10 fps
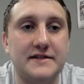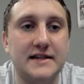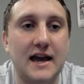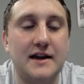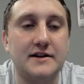
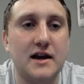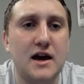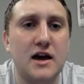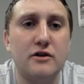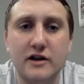And
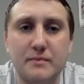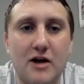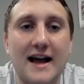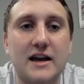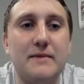you look at
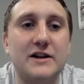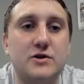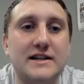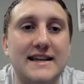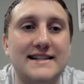bracket
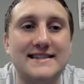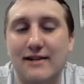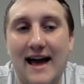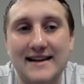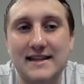matrix, it
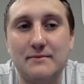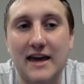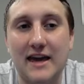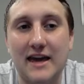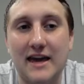still has
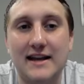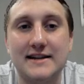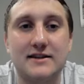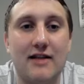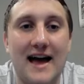them in as
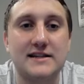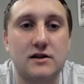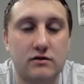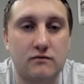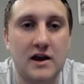the last
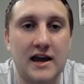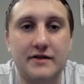three.